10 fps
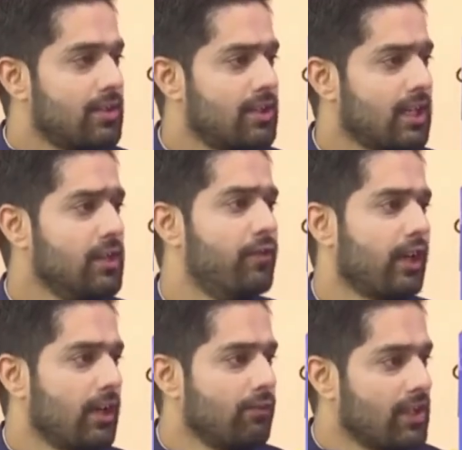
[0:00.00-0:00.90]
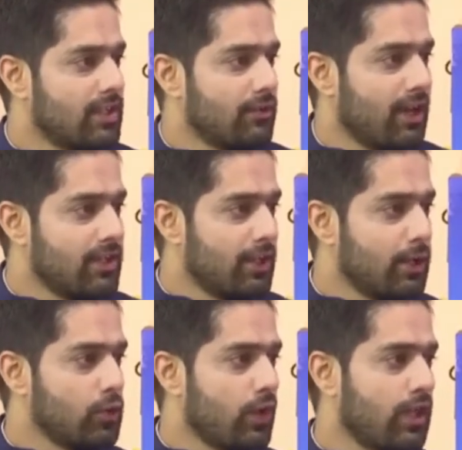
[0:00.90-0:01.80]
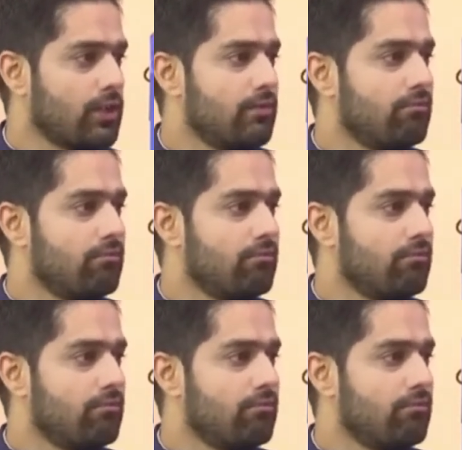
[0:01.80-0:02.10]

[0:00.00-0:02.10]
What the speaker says: Significant ones, the ones that you think